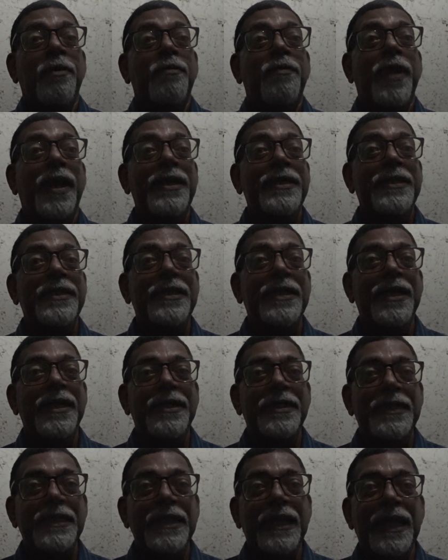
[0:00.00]

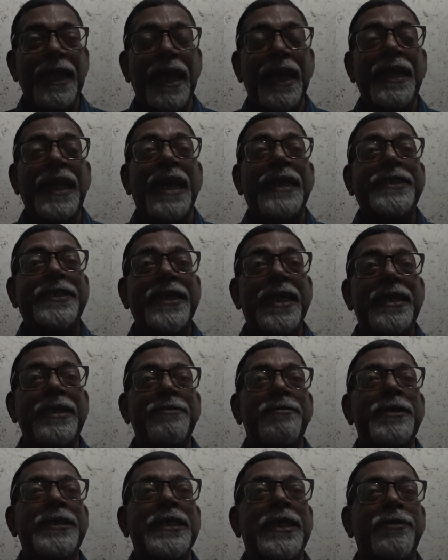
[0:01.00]
When an extra
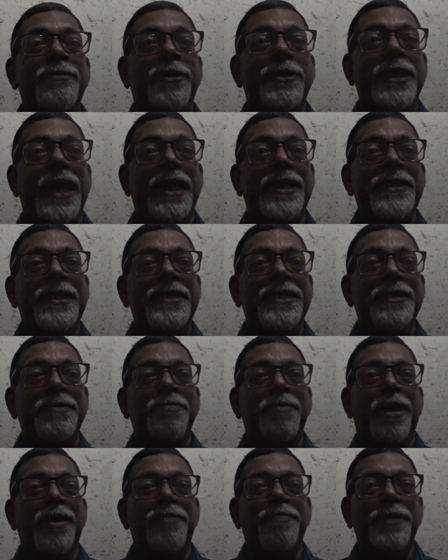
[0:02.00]
division was added in
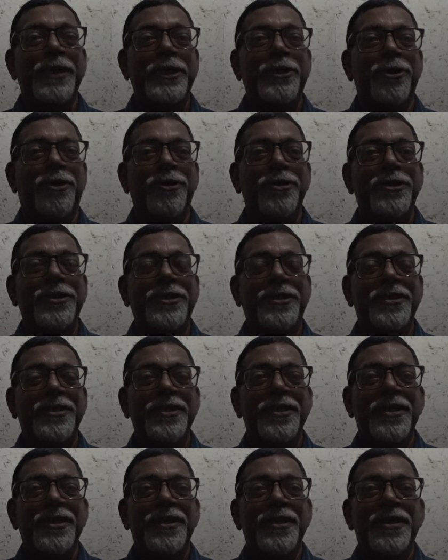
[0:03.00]
Britto's
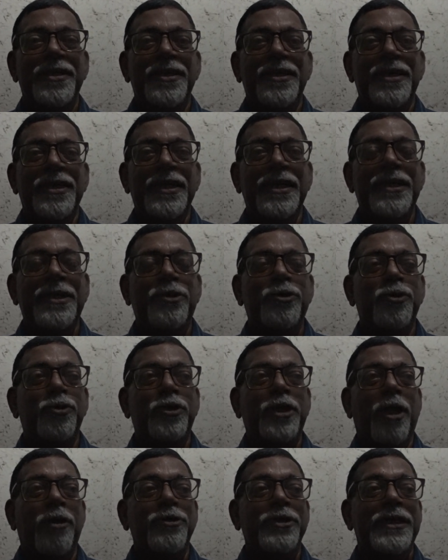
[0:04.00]
in
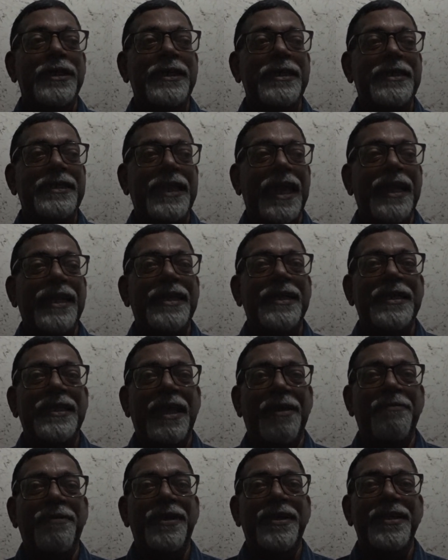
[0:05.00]

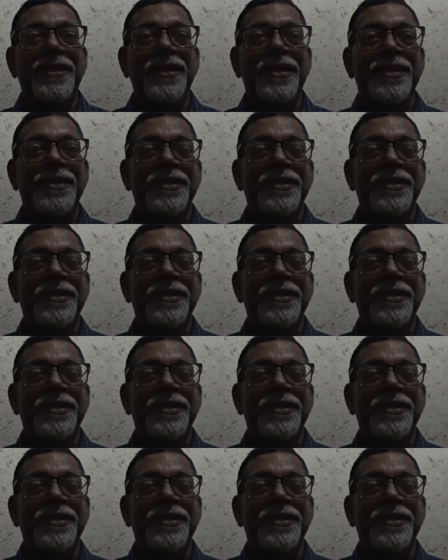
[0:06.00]
2010-11.